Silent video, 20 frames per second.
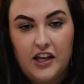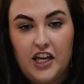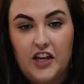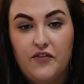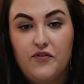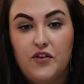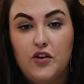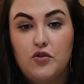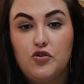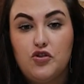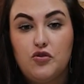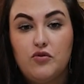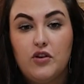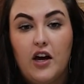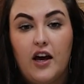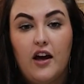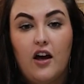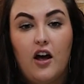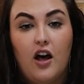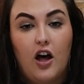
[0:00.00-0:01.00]
If you do
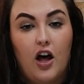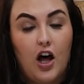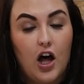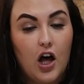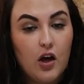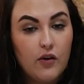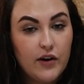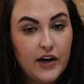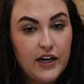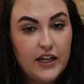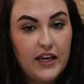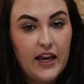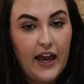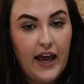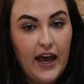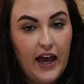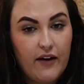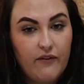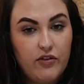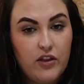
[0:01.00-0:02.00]
not already
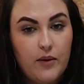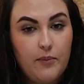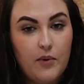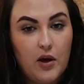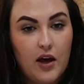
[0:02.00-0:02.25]
have them